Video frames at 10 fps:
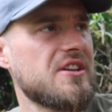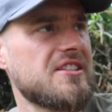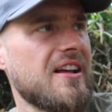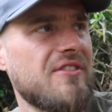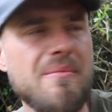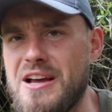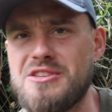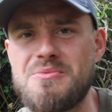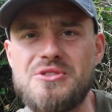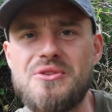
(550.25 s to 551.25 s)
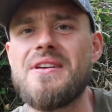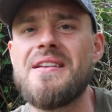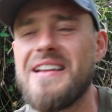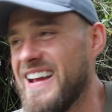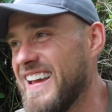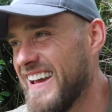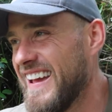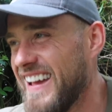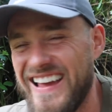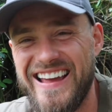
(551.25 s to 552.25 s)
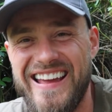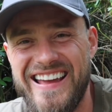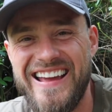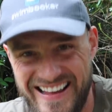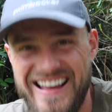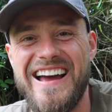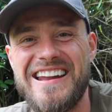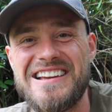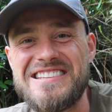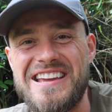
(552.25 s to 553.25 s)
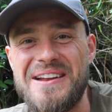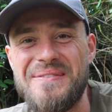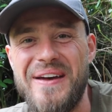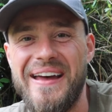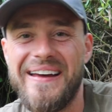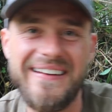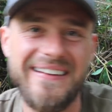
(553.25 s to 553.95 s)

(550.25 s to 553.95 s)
this lovely plasma screen, and I'll see you in a bit.